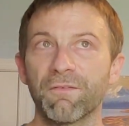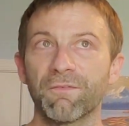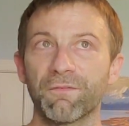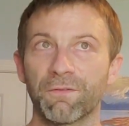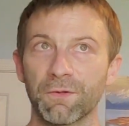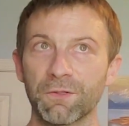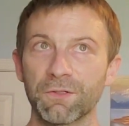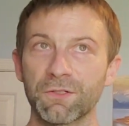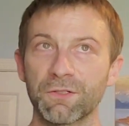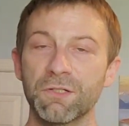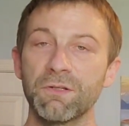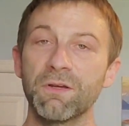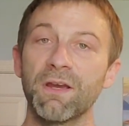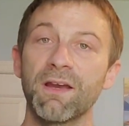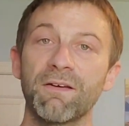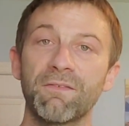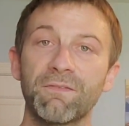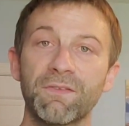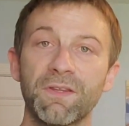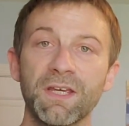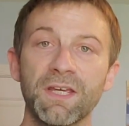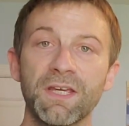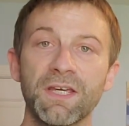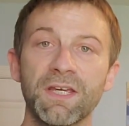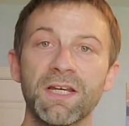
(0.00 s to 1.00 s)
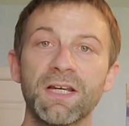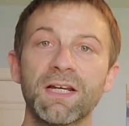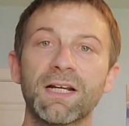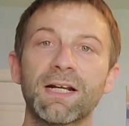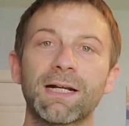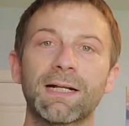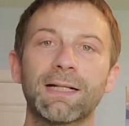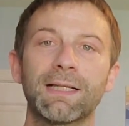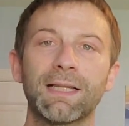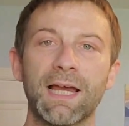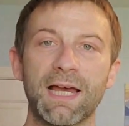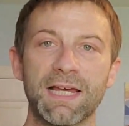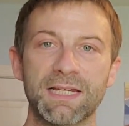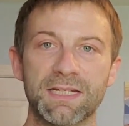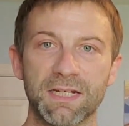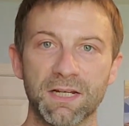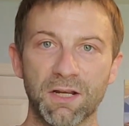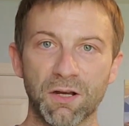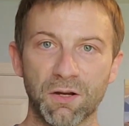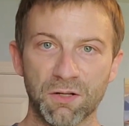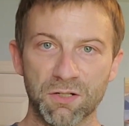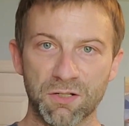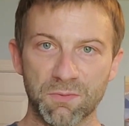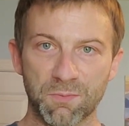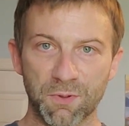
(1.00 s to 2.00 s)
First, you have the classic
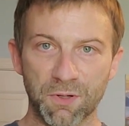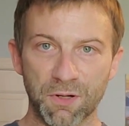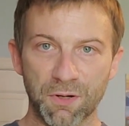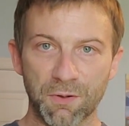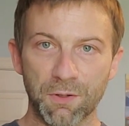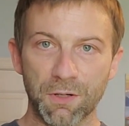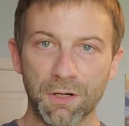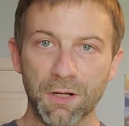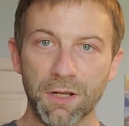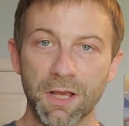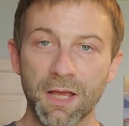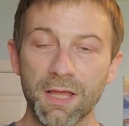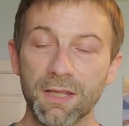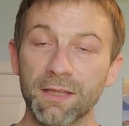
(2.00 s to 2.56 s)
entrepreneur.